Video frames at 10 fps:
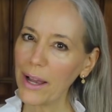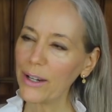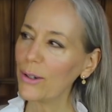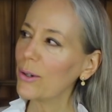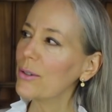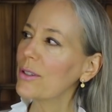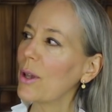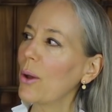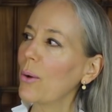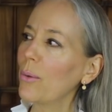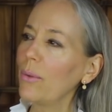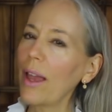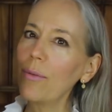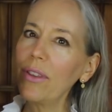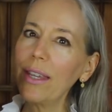binder, so
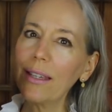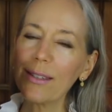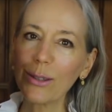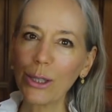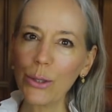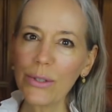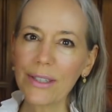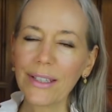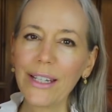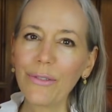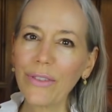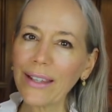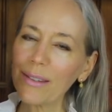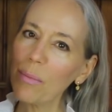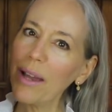everything is loose leaf.
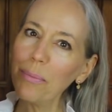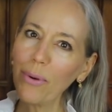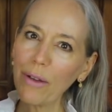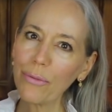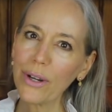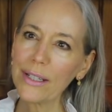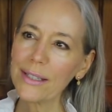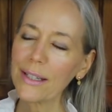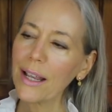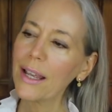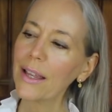That's my preference.